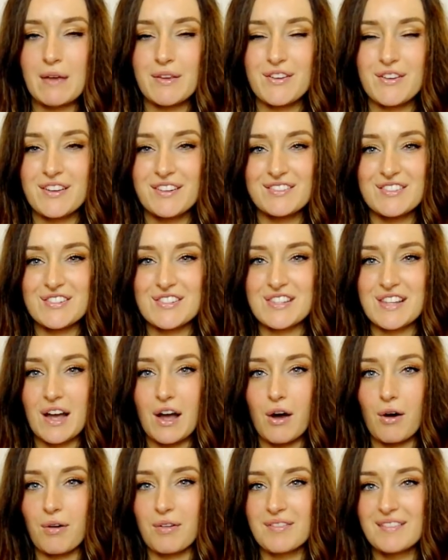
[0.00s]
can just
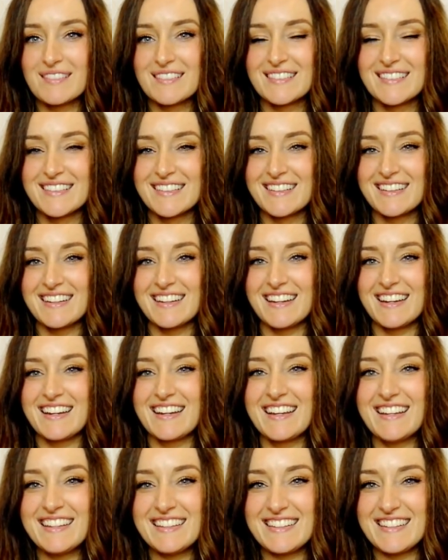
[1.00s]
go, you
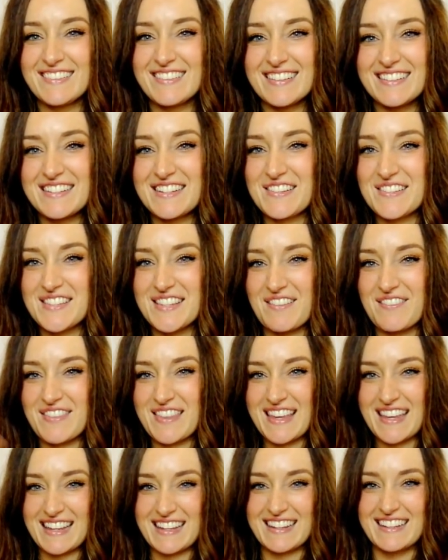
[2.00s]
can do
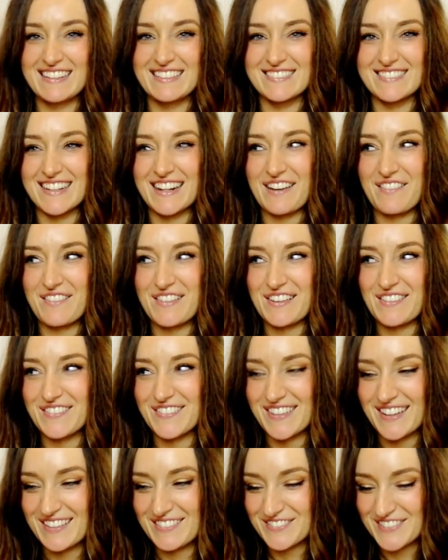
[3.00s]
something, whatever you
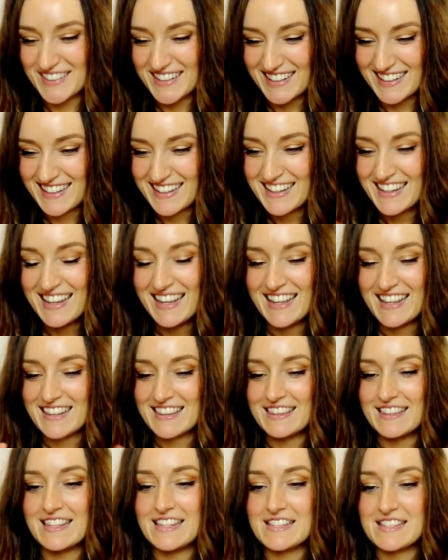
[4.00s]
want. But
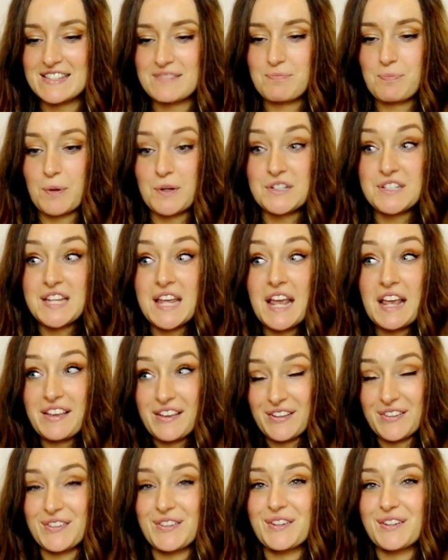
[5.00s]
this
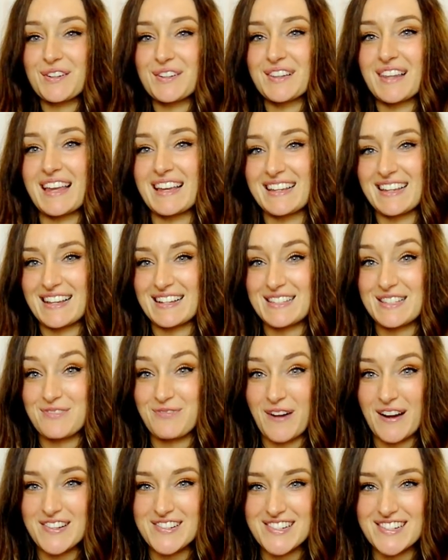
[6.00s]
particular
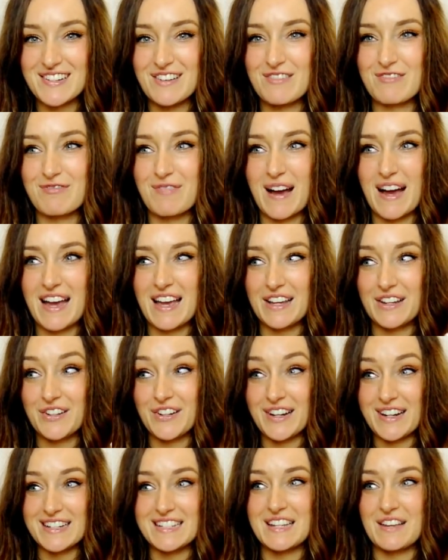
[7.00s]
expression of my
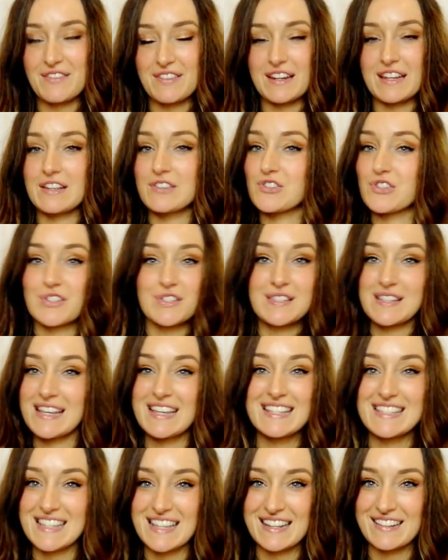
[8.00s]
creativity just
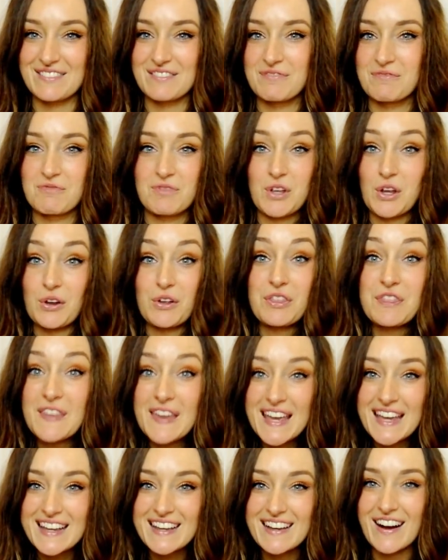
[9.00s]
isn't your
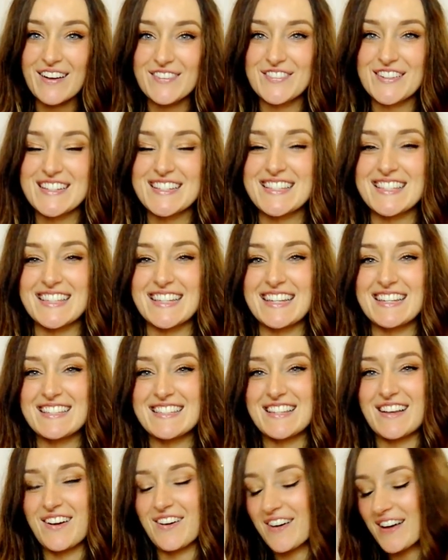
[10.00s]
thing, obviously.
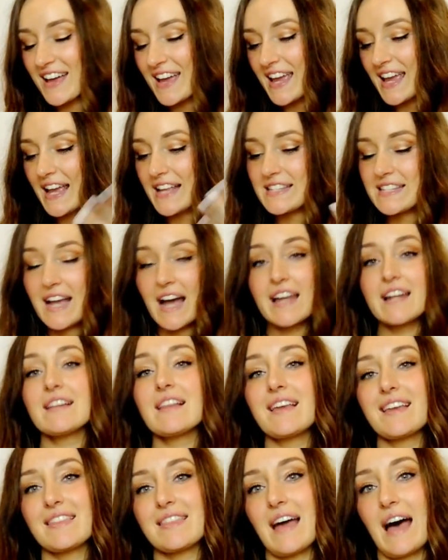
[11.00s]
So it's kind of
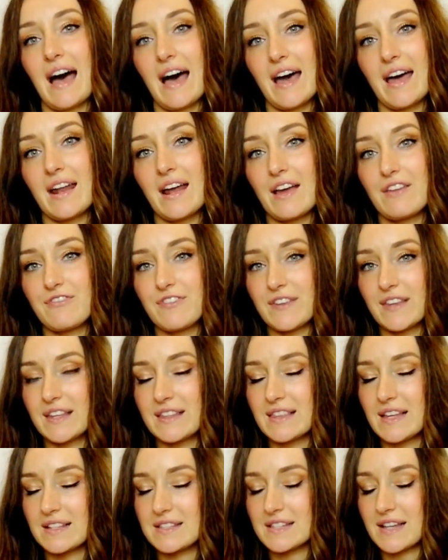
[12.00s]
like that. I feel like
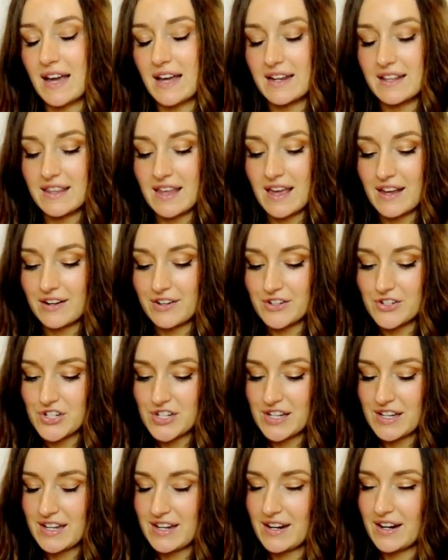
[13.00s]
that's kind of the
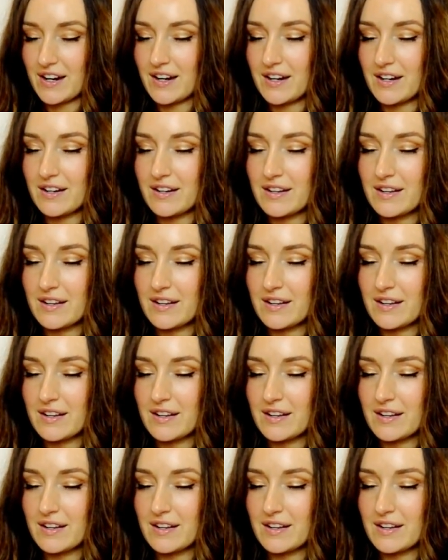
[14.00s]
energy here.